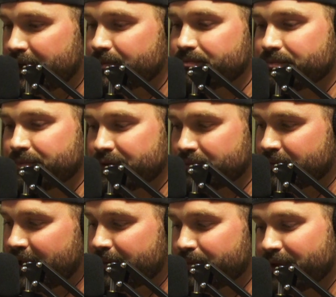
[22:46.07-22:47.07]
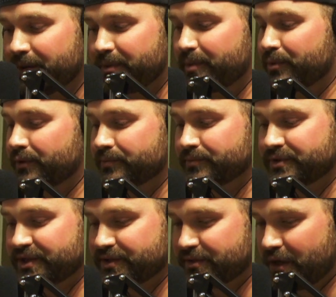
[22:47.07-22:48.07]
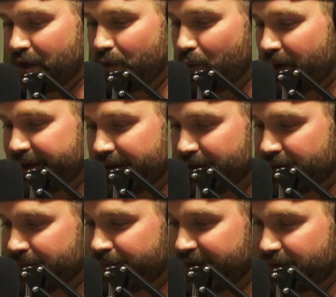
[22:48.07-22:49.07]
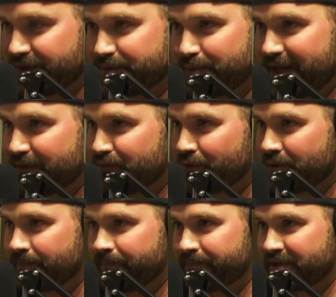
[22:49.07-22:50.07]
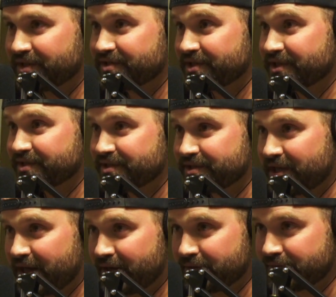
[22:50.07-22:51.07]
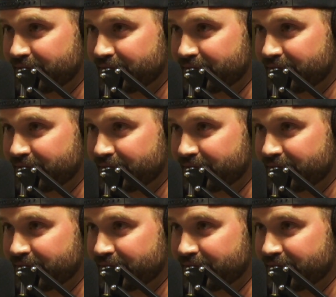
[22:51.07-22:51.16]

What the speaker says: Yep. And let people just aware that this platform exists now,